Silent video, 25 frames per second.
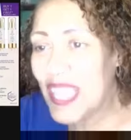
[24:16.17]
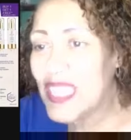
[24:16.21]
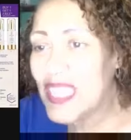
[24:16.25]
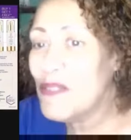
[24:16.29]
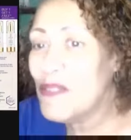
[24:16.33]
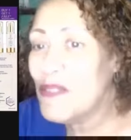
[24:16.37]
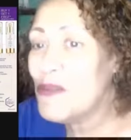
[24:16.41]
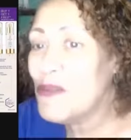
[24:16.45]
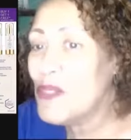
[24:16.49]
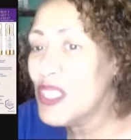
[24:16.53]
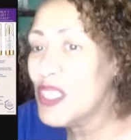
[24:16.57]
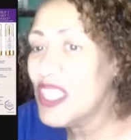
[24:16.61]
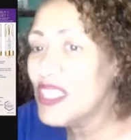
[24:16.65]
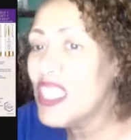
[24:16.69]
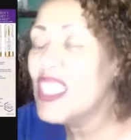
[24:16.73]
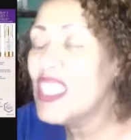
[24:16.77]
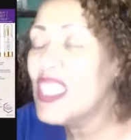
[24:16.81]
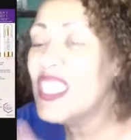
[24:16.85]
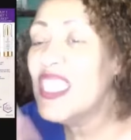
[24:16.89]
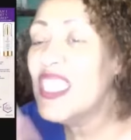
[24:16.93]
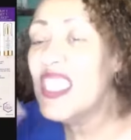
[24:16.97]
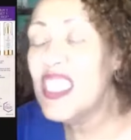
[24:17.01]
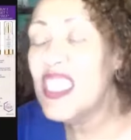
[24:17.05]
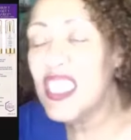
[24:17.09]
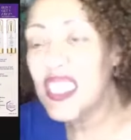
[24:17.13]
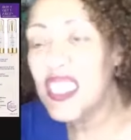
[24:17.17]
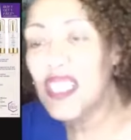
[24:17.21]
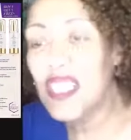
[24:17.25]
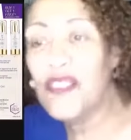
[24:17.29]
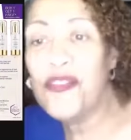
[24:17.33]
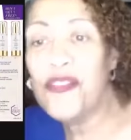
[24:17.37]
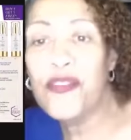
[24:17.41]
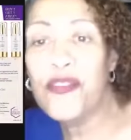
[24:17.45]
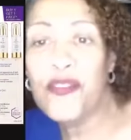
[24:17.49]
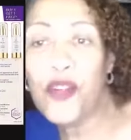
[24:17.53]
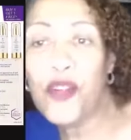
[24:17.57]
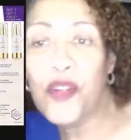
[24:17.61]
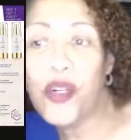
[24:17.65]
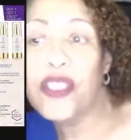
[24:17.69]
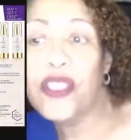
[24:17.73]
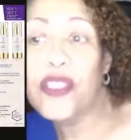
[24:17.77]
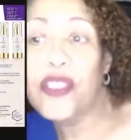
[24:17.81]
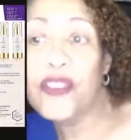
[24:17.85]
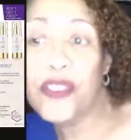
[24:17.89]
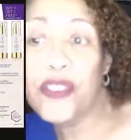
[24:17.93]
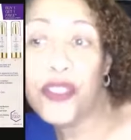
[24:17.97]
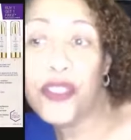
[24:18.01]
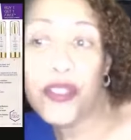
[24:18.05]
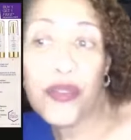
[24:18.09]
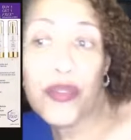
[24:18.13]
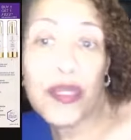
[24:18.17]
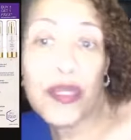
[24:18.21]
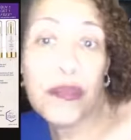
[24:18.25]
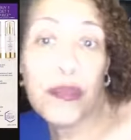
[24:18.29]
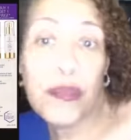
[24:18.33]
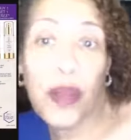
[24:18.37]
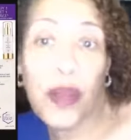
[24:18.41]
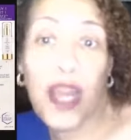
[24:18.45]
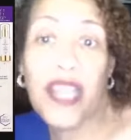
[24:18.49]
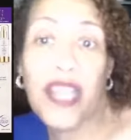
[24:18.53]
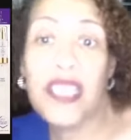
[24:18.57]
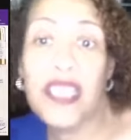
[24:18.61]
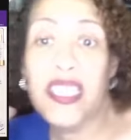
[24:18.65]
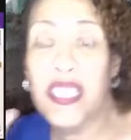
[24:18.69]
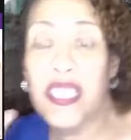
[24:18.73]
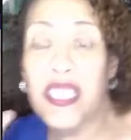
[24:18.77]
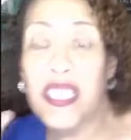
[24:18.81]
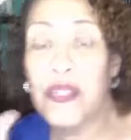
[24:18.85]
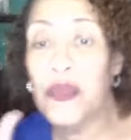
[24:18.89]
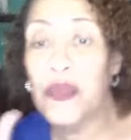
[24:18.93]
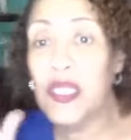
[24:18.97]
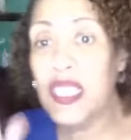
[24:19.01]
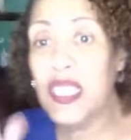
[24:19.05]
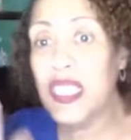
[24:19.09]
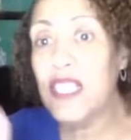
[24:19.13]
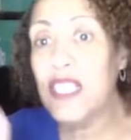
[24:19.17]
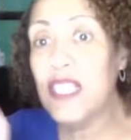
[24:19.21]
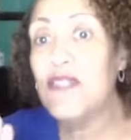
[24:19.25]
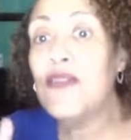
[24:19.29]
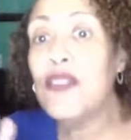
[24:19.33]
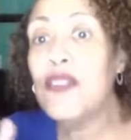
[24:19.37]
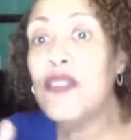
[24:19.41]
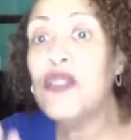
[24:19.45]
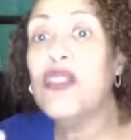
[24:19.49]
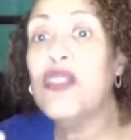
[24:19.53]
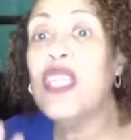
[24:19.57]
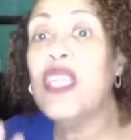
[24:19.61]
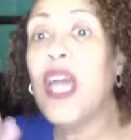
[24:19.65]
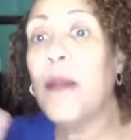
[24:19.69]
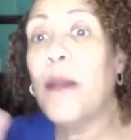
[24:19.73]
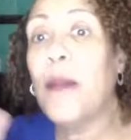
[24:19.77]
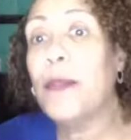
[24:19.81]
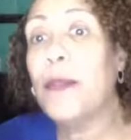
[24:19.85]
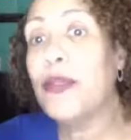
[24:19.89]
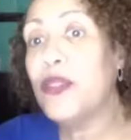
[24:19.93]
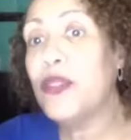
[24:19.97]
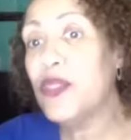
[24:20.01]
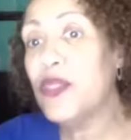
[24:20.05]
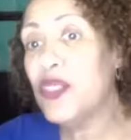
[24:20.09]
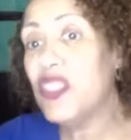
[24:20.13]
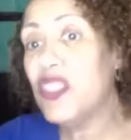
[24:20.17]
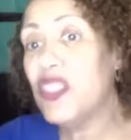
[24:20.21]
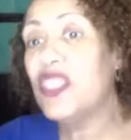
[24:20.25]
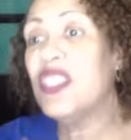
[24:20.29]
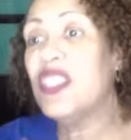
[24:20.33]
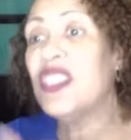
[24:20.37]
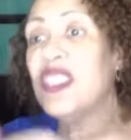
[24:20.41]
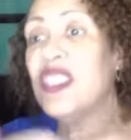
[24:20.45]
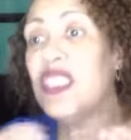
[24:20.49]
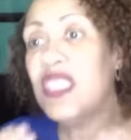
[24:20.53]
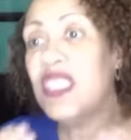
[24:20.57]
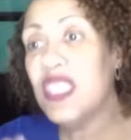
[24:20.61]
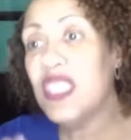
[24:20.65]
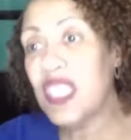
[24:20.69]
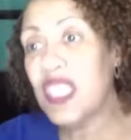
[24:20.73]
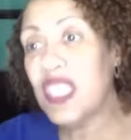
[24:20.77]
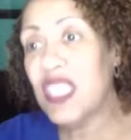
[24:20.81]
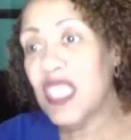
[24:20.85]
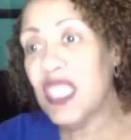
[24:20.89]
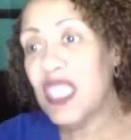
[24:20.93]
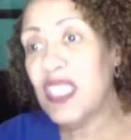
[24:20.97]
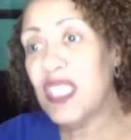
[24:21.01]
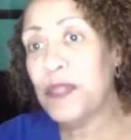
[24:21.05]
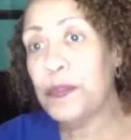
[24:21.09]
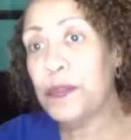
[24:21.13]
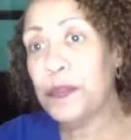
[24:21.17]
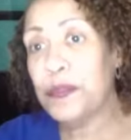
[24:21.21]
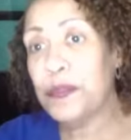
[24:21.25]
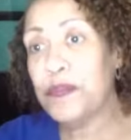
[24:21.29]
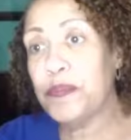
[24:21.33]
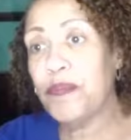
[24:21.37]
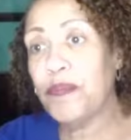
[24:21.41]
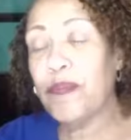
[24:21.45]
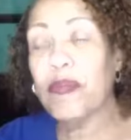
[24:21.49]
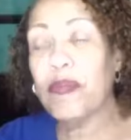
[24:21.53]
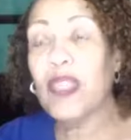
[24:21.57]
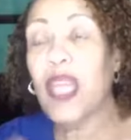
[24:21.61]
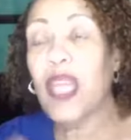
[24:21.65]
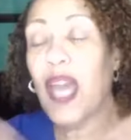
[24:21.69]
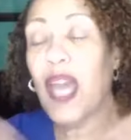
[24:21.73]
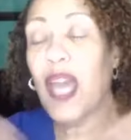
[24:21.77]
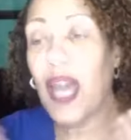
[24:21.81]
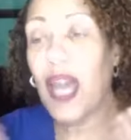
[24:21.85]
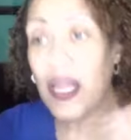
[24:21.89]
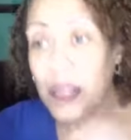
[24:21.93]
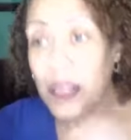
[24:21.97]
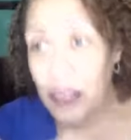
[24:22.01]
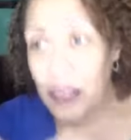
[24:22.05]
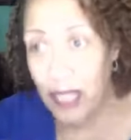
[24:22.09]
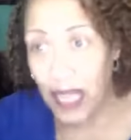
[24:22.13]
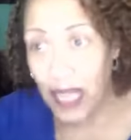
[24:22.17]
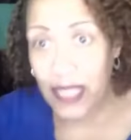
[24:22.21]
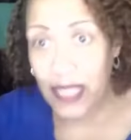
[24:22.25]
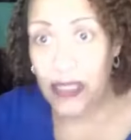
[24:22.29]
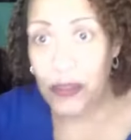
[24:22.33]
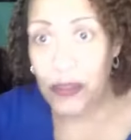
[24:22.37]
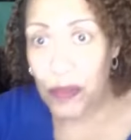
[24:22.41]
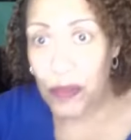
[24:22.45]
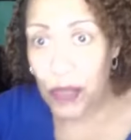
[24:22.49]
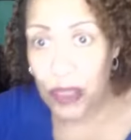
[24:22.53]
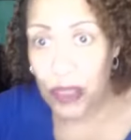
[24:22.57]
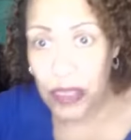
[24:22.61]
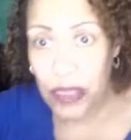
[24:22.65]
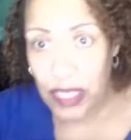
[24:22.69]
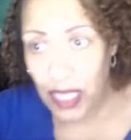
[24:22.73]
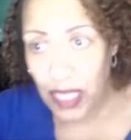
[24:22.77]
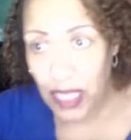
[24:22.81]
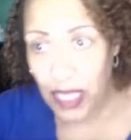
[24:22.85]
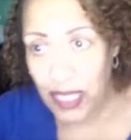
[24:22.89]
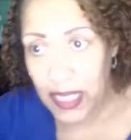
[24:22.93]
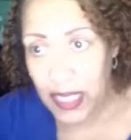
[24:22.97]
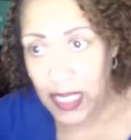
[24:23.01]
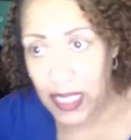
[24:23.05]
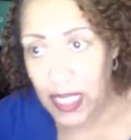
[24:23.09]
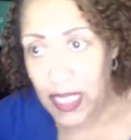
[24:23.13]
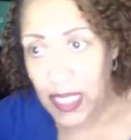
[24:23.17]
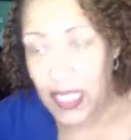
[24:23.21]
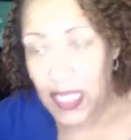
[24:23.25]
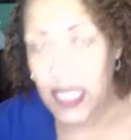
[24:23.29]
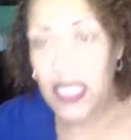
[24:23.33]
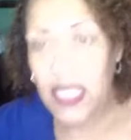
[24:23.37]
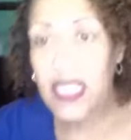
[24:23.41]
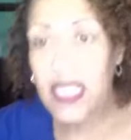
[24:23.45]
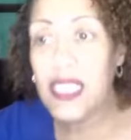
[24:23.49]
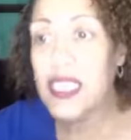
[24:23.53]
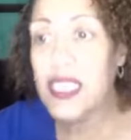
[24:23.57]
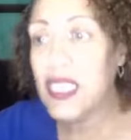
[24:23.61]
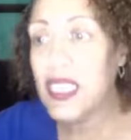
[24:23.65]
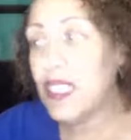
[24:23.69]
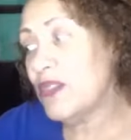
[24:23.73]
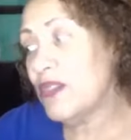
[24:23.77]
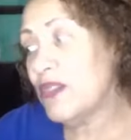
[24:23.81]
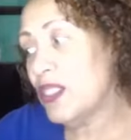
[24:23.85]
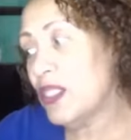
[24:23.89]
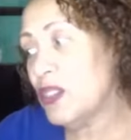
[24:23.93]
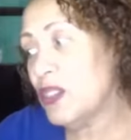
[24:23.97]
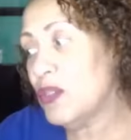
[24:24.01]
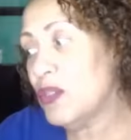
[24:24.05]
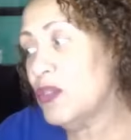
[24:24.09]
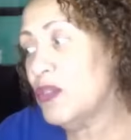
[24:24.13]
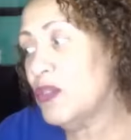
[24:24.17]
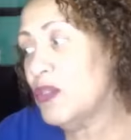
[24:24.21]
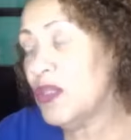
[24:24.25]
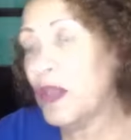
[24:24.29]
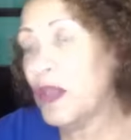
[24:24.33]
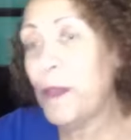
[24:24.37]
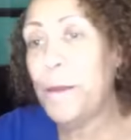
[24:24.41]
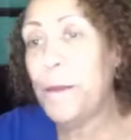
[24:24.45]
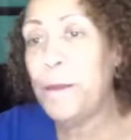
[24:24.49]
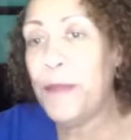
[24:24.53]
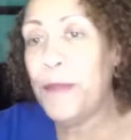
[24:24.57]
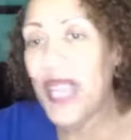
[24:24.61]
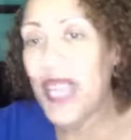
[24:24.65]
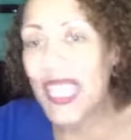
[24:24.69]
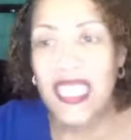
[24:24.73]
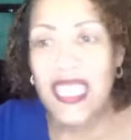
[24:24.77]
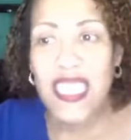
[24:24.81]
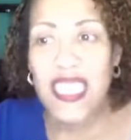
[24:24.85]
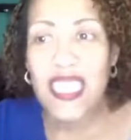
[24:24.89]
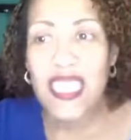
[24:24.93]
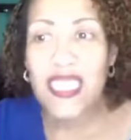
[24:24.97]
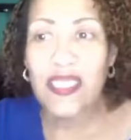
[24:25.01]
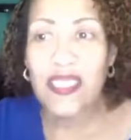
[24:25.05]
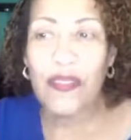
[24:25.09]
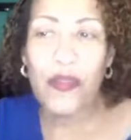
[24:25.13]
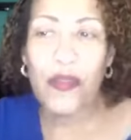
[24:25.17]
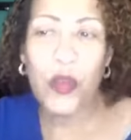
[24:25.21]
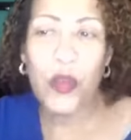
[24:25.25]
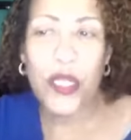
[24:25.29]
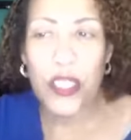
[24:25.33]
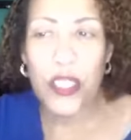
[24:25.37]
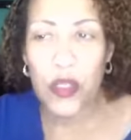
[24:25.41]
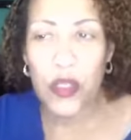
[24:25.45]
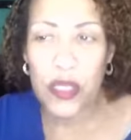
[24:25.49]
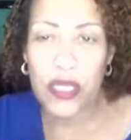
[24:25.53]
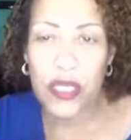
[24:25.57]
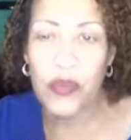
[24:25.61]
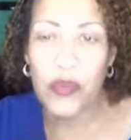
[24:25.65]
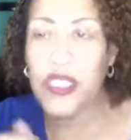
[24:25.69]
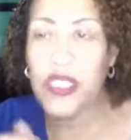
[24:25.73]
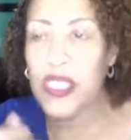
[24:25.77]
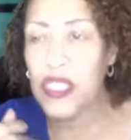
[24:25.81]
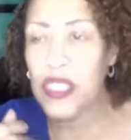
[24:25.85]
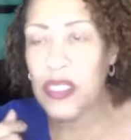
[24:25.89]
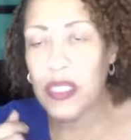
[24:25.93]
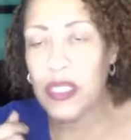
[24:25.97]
that good deal for those three products, and it will give you the opportunity to see how you like it. It's giving you the basics